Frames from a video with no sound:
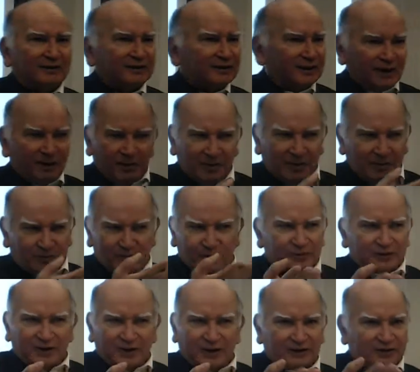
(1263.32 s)
about Bloom's
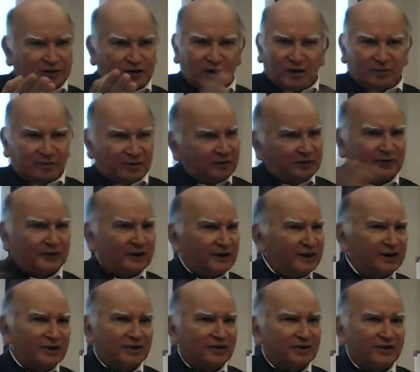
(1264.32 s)
taxonomy was very
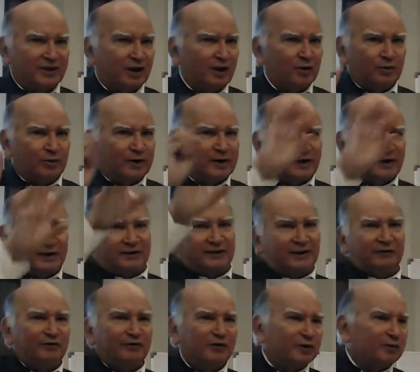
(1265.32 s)
interesting. How quickly
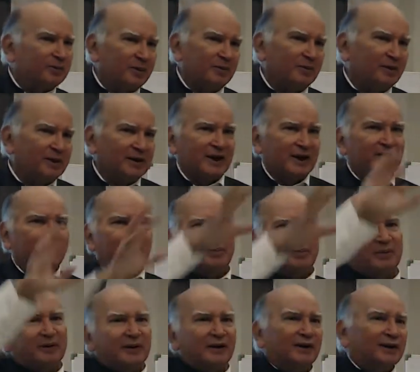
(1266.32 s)
3-4 people came up,
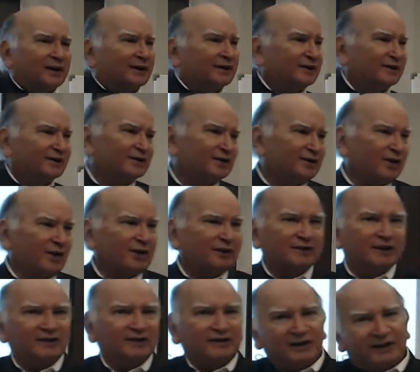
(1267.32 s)
talked their
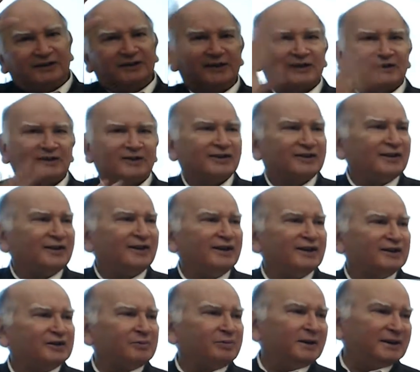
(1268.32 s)
things, etc.,
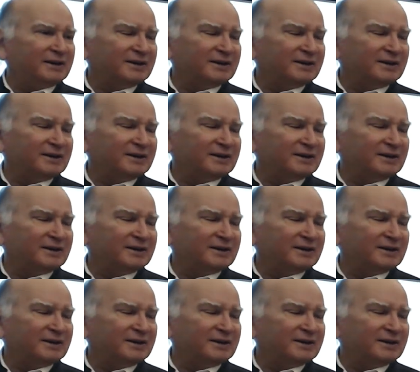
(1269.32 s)
explained.